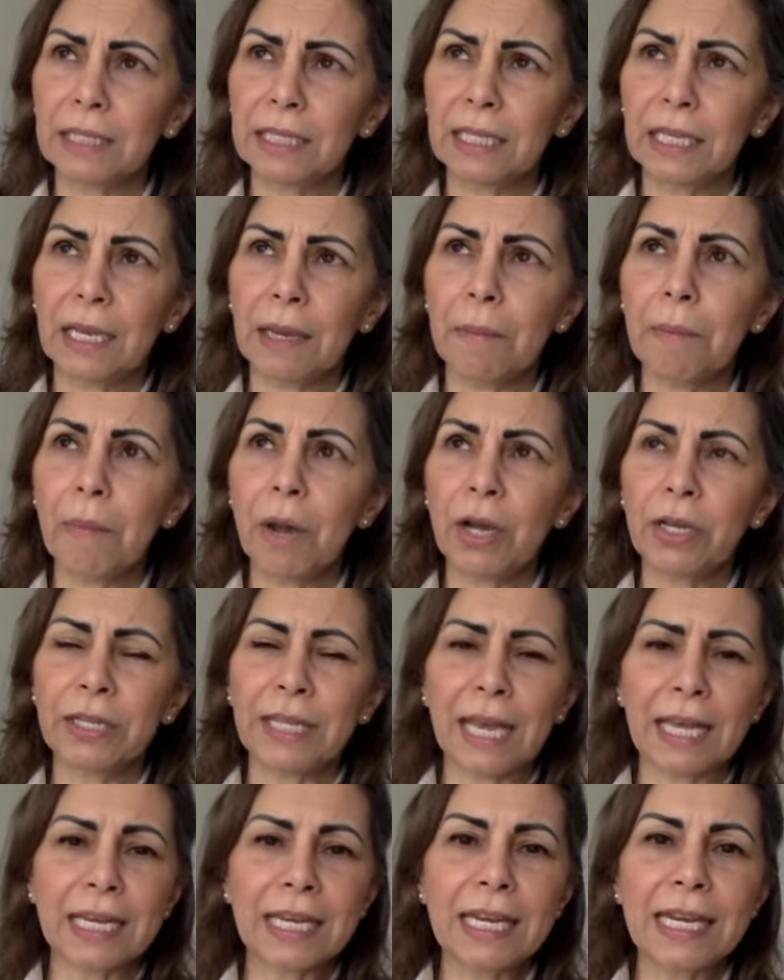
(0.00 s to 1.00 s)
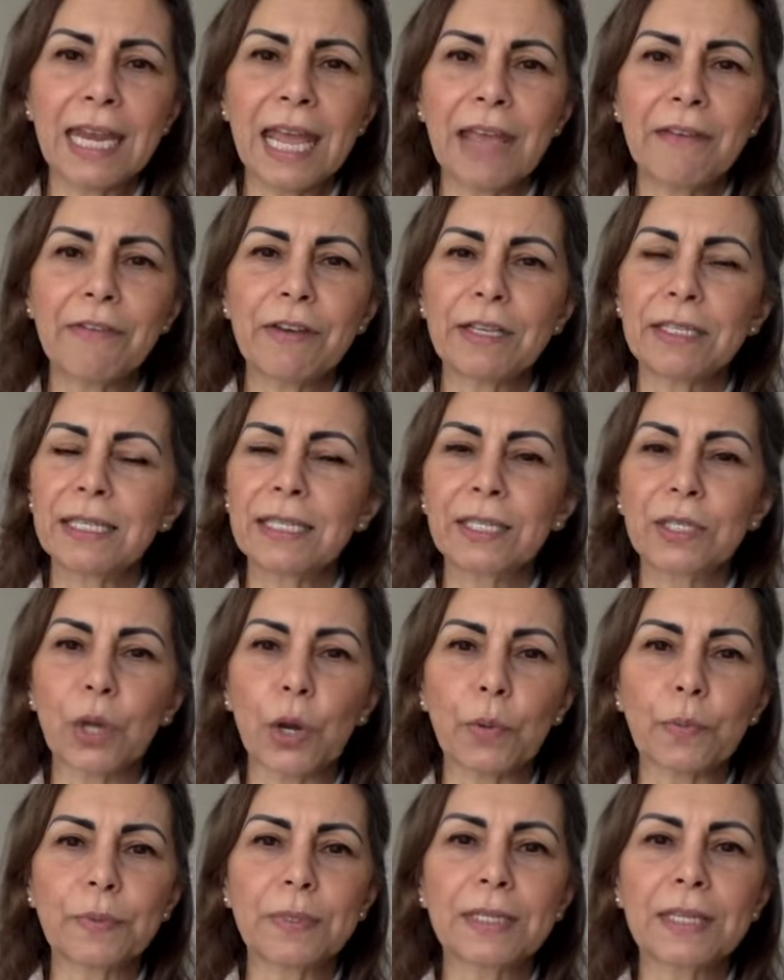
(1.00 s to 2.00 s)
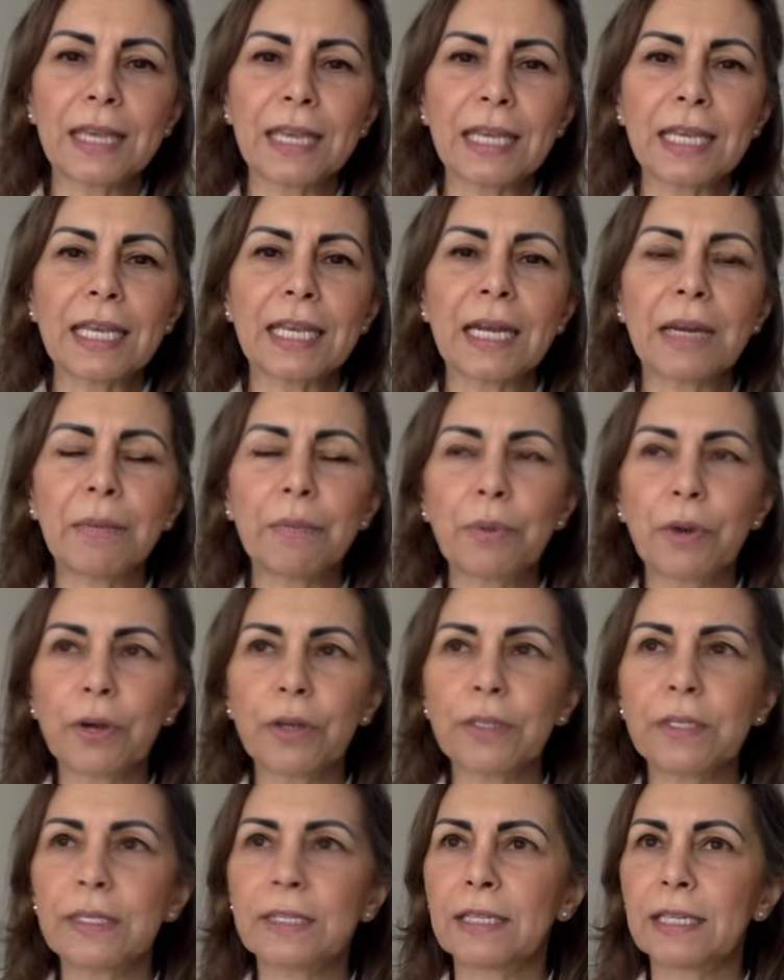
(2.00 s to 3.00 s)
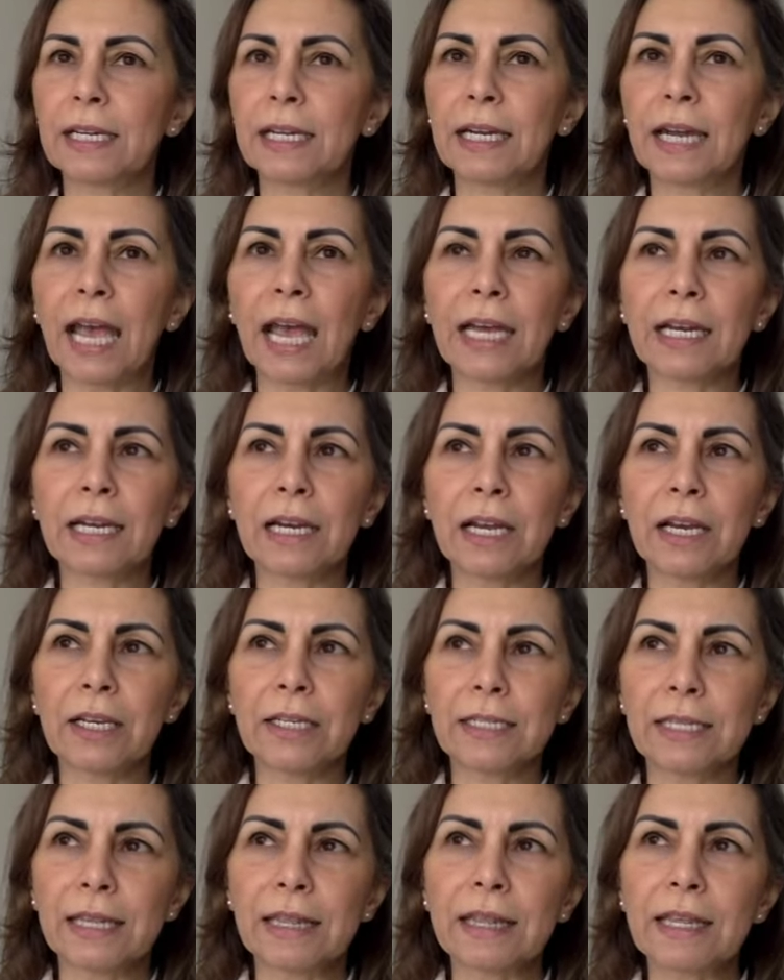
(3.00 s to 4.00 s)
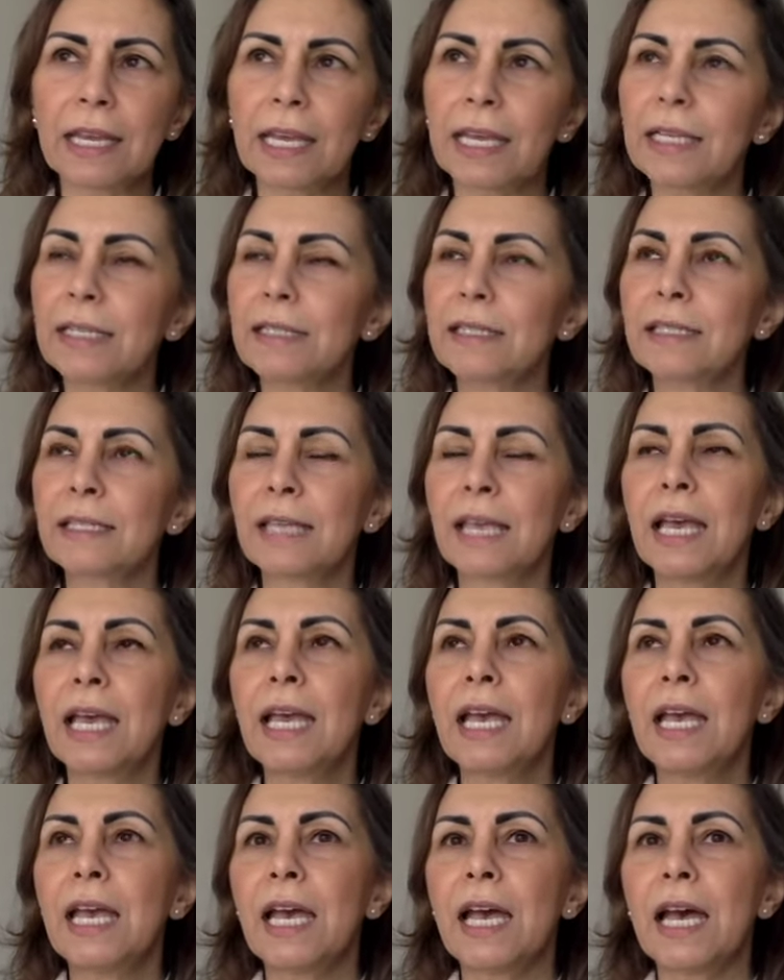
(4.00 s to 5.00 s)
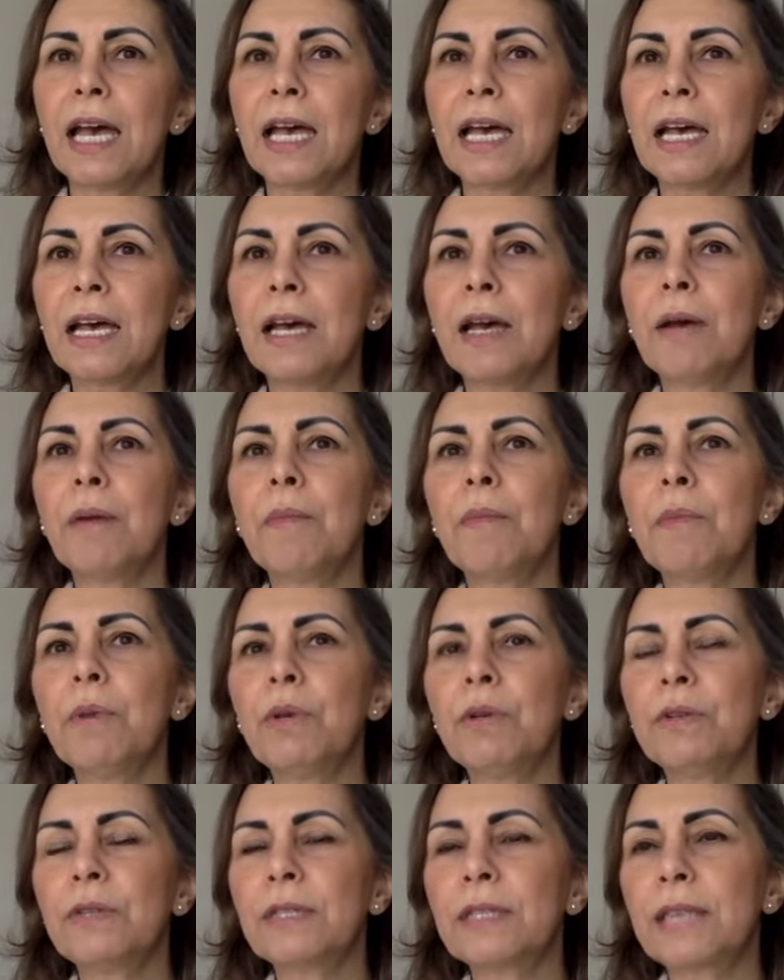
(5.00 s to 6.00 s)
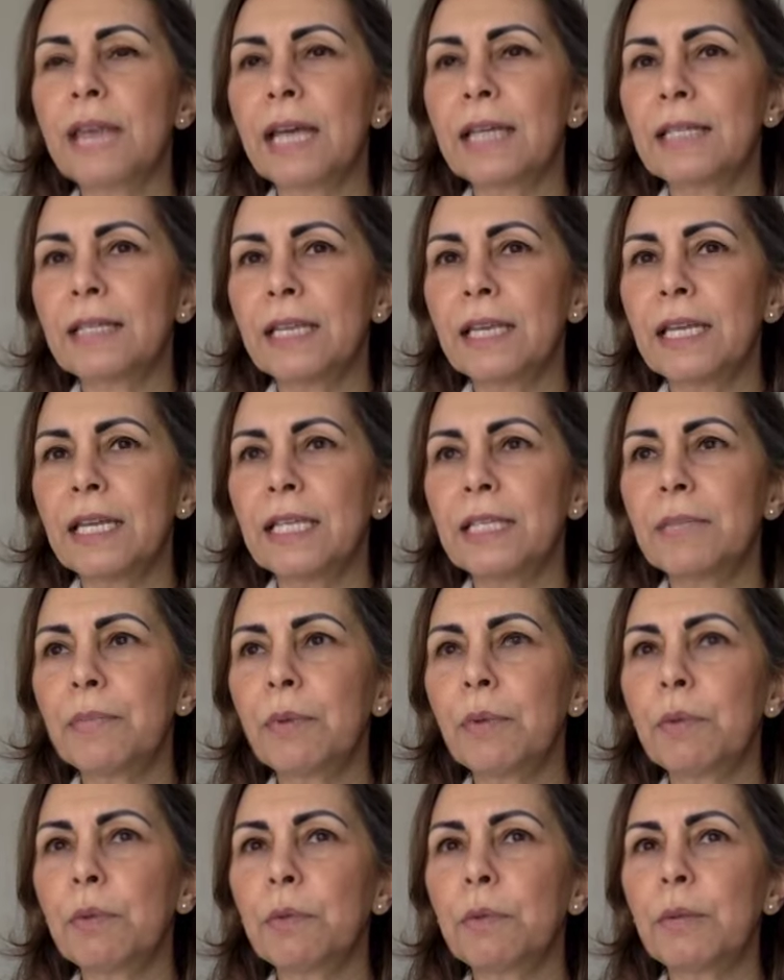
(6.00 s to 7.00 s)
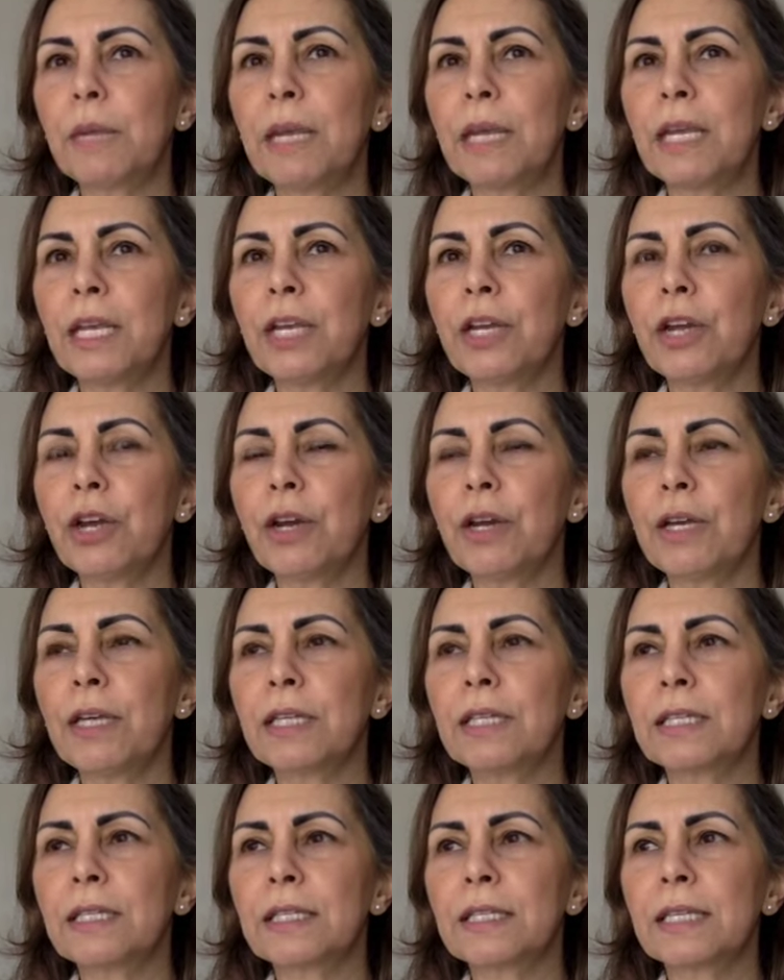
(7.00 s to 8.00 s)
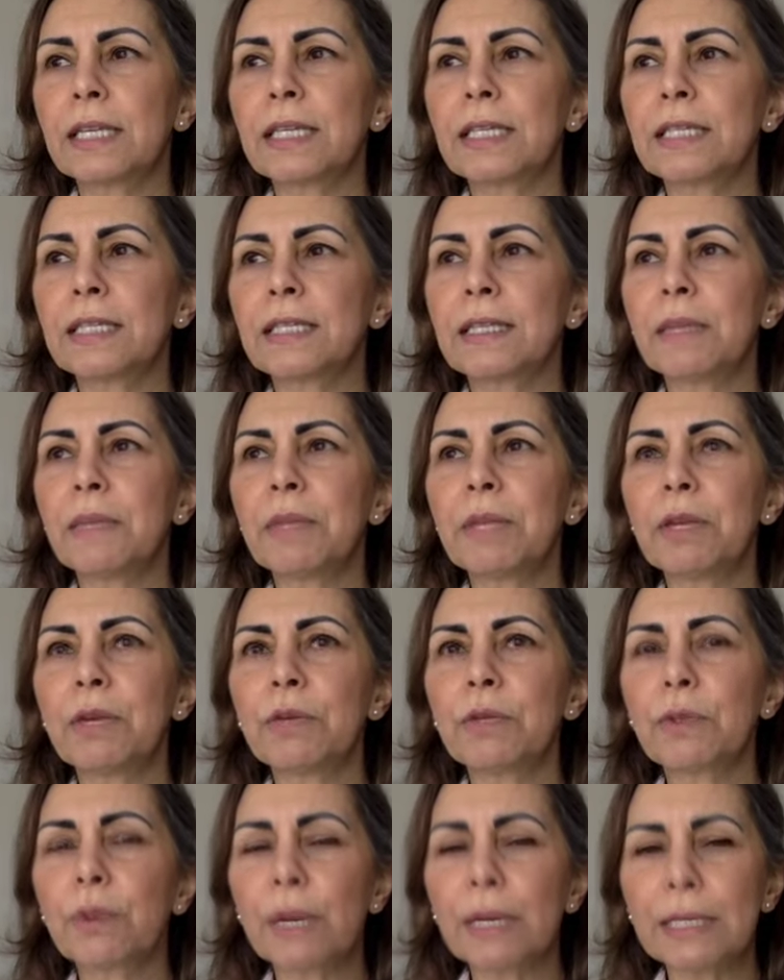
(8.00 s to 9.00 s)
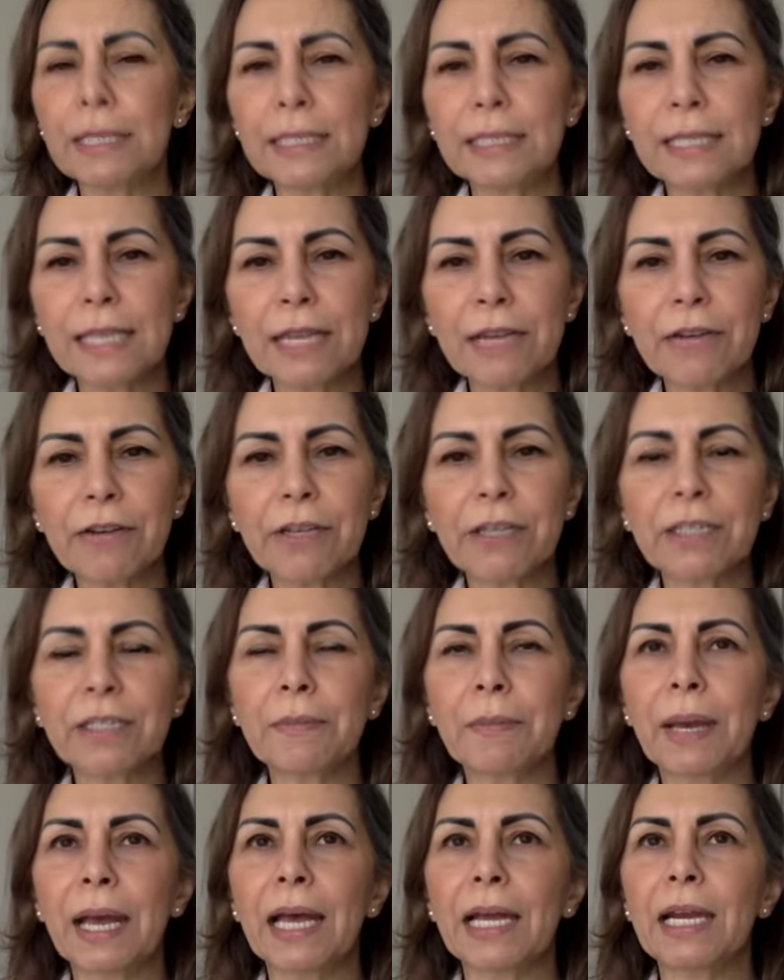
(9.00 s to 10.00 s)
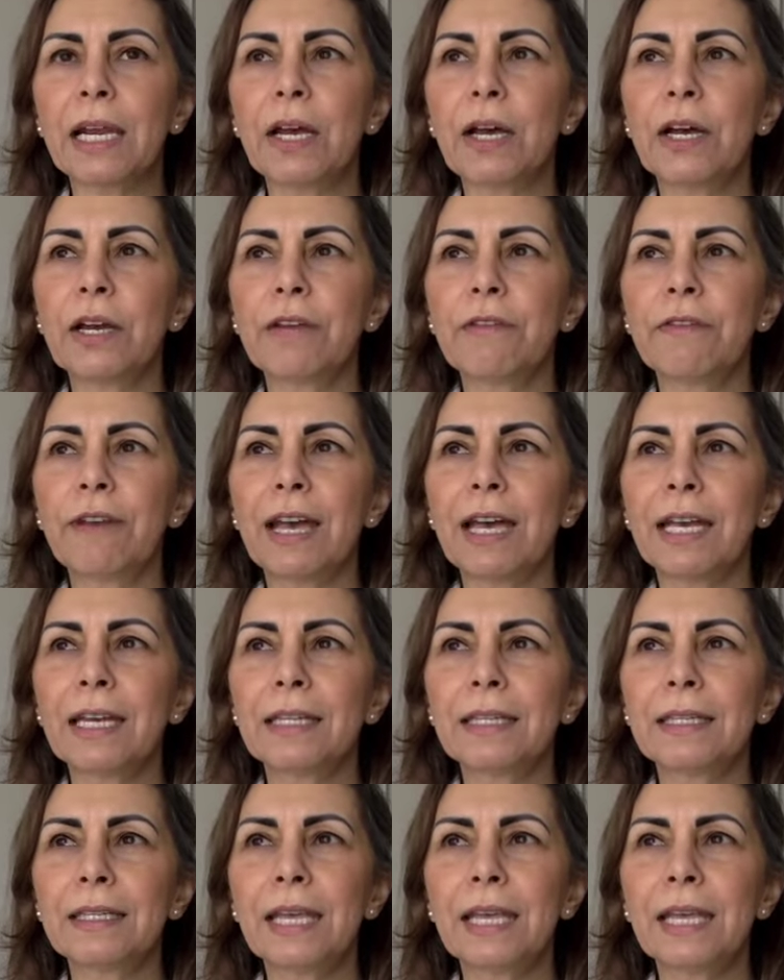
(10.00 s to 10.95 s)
a mind that never stops thinking and processing and analysing things. Moon Saturn is probably, you know, it's somebody who's quite serious about life and